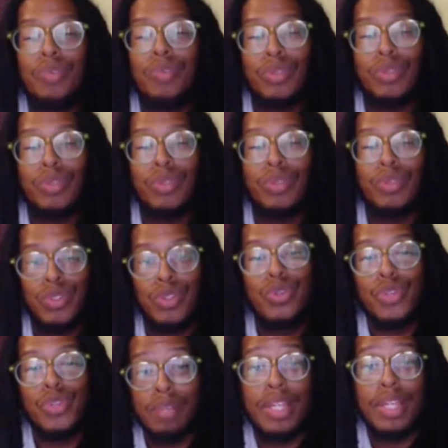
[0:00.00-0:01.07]
"Well, do you
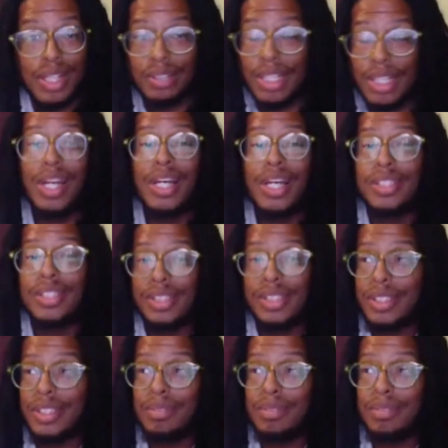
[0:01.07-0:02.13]
do therapy
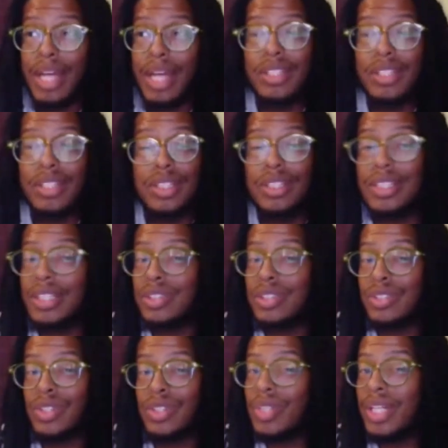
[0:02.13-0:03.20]
here?" I said, "I
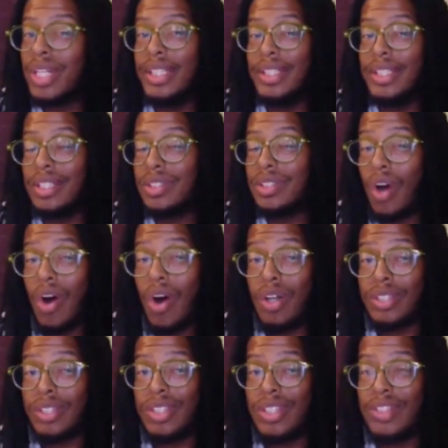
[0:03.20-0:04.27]
don't." He says,
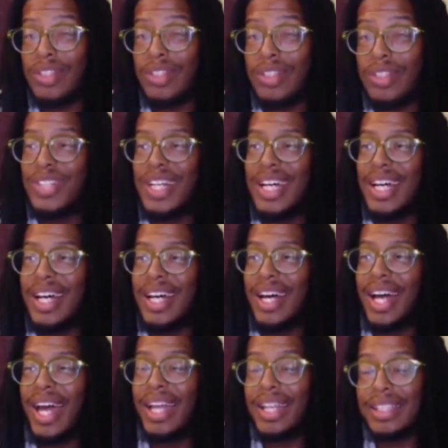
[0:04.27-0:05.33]
"It's just so easy
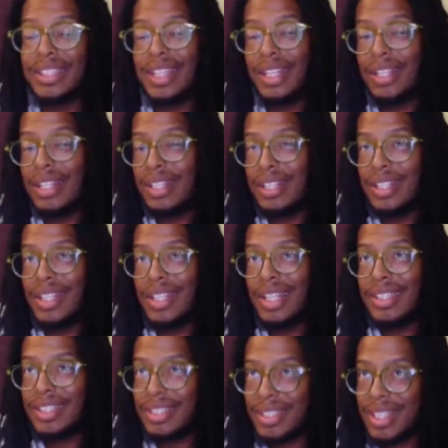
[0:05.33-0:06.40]
to talk to you."
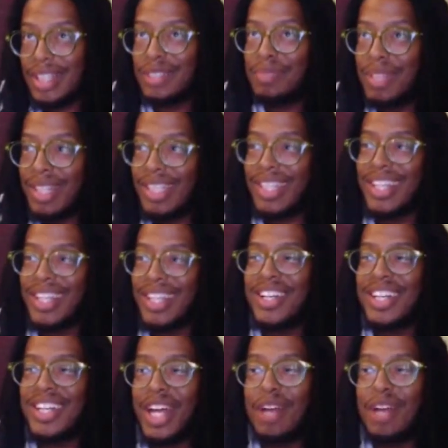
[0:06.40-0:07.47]
And let's
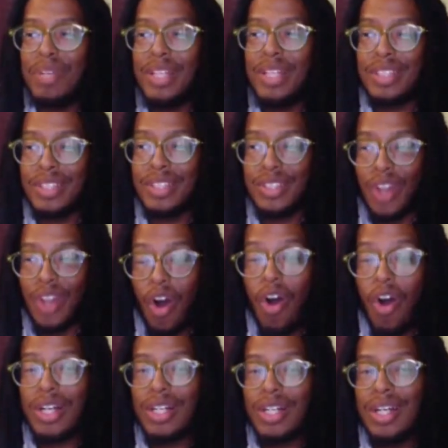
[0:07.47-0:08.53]
be clear.
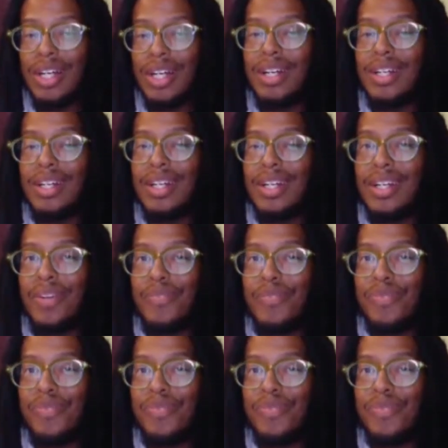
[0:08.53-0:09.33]
Therapy is a talk